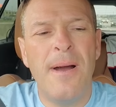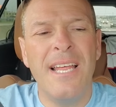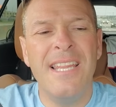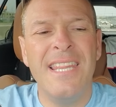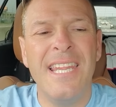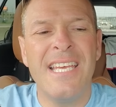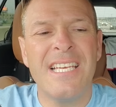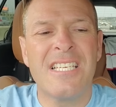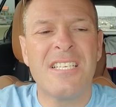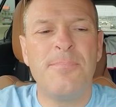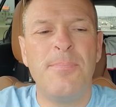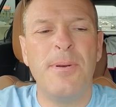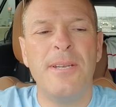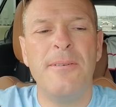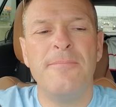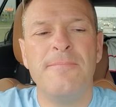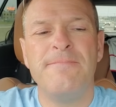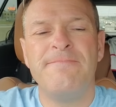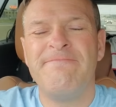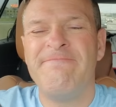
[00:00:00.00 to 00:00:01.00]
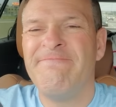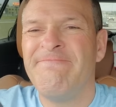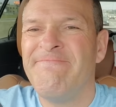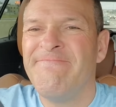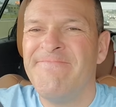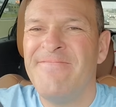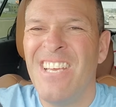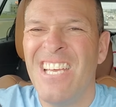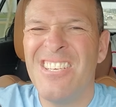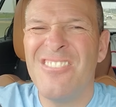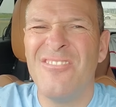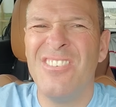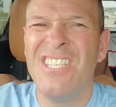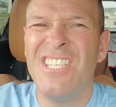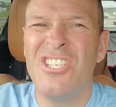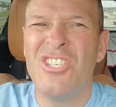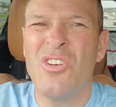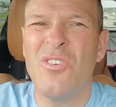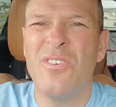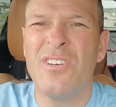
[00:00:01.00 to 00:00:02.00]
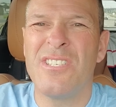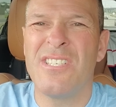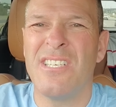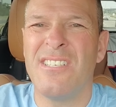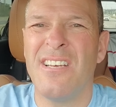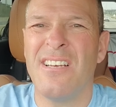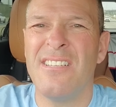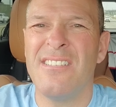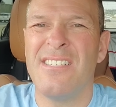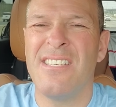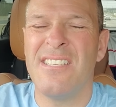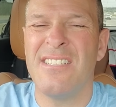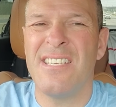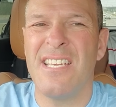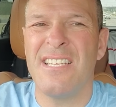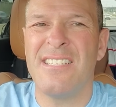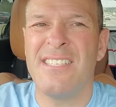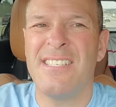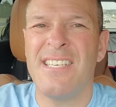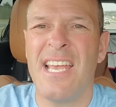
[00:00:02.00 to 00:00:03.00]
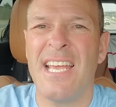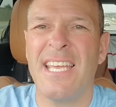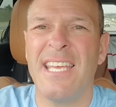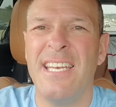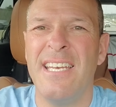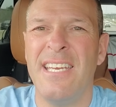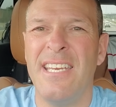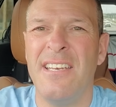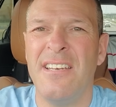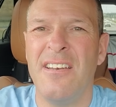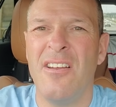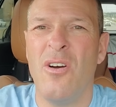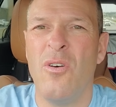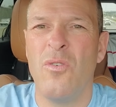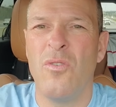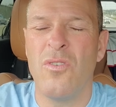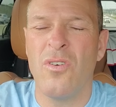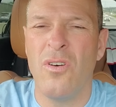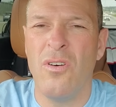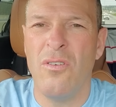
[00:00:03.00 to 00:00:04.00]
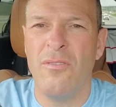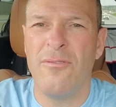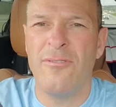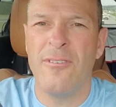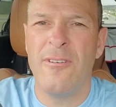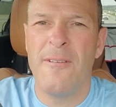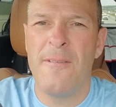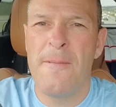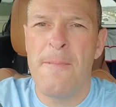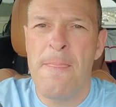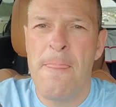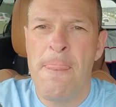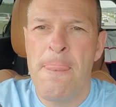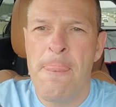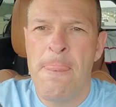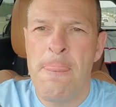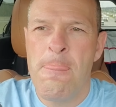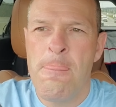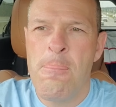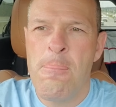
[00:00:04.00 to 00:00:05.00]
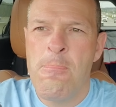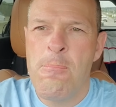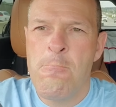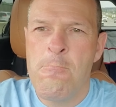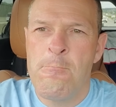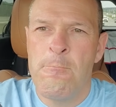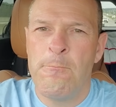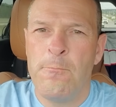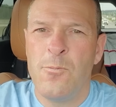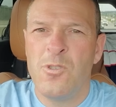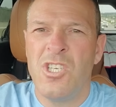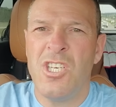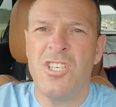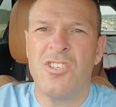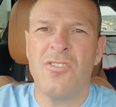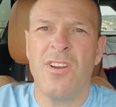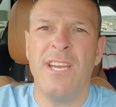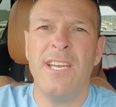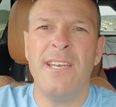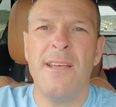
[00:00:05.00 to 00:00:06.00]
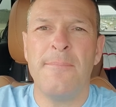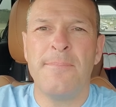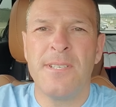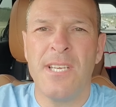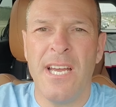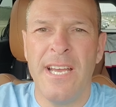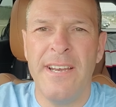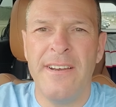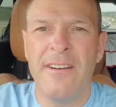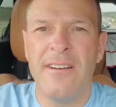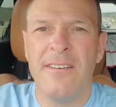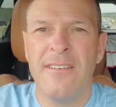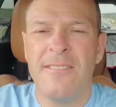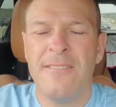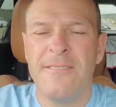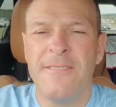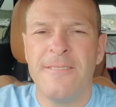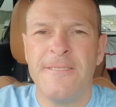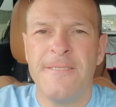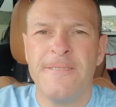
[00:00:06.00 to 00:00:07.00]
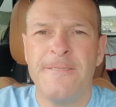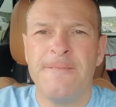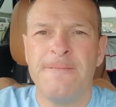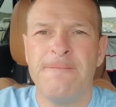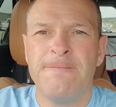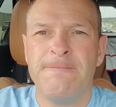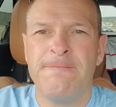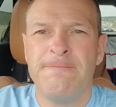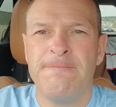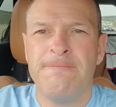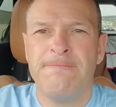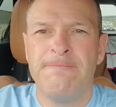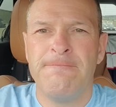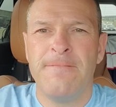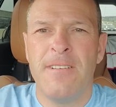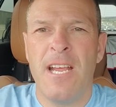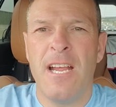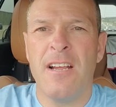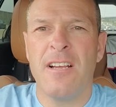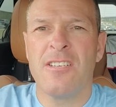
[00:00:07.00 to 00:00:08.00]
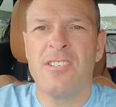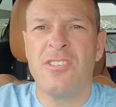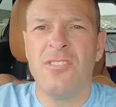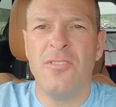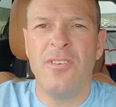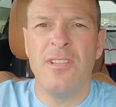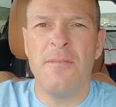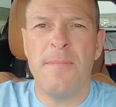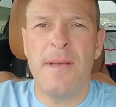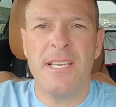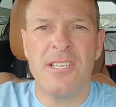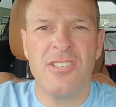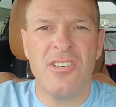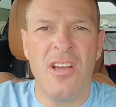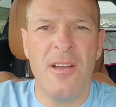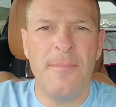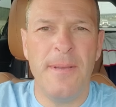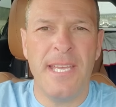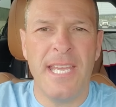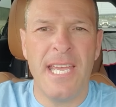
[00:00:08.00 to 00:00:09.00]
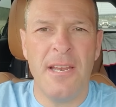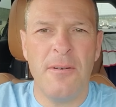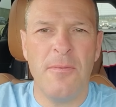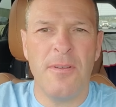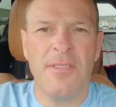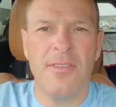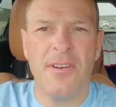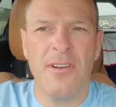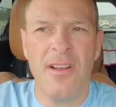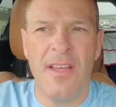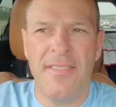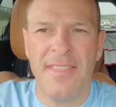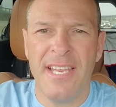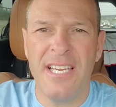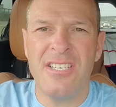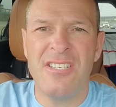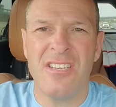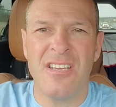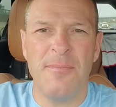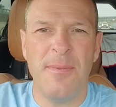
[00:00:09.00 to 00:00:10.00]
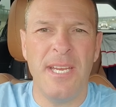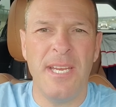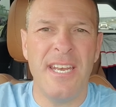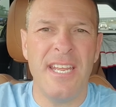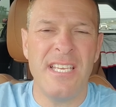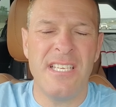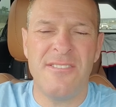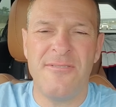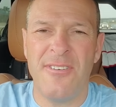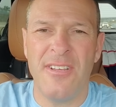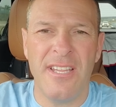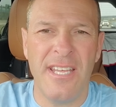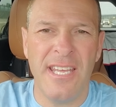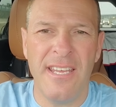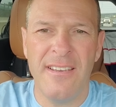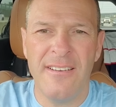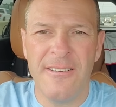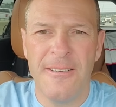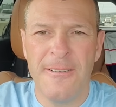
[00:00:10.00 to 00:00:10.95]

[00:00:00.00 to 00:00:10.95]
my list, but hasn't really shown us a ton since that second in Oak Grove. She's trained up tighter. Eric's doing the best job he can with her. I think she's going to be a nice filly.